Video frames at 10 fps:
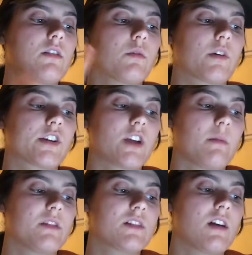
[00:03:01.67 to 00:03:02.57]
the workshop
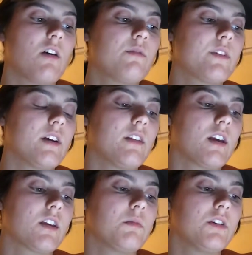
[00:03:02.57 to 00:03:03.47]
itself, and then
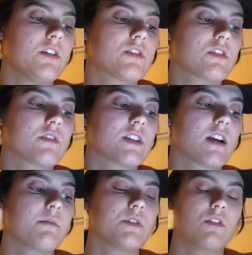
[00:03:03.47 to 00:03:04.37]
community service that
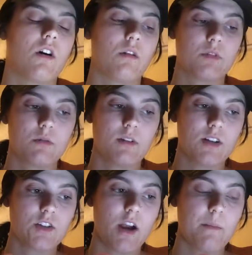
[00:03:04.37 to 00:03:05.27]
comes along with the
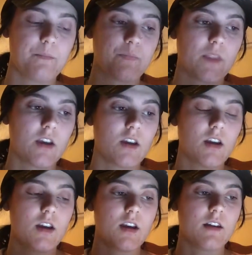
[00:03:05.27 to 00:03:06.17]
workshop.
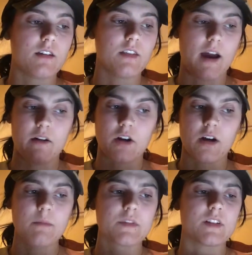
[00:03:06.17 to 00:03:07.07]
And the
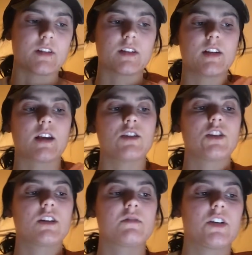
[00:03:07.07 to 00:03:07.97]
outcomes is a second
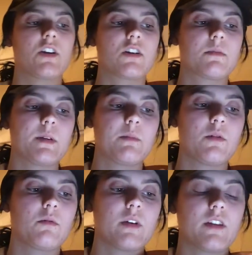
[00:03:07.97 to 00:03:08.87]
chance for younger
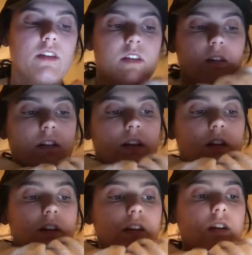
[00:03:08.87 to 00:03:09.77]
people
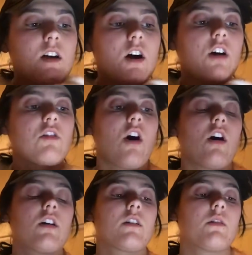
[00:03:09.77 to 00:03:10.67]

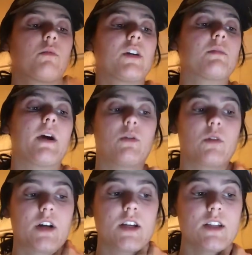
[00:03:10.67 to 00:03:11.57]
along with
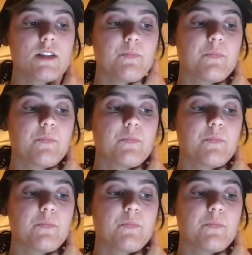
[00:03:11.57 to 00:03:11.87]
minorities,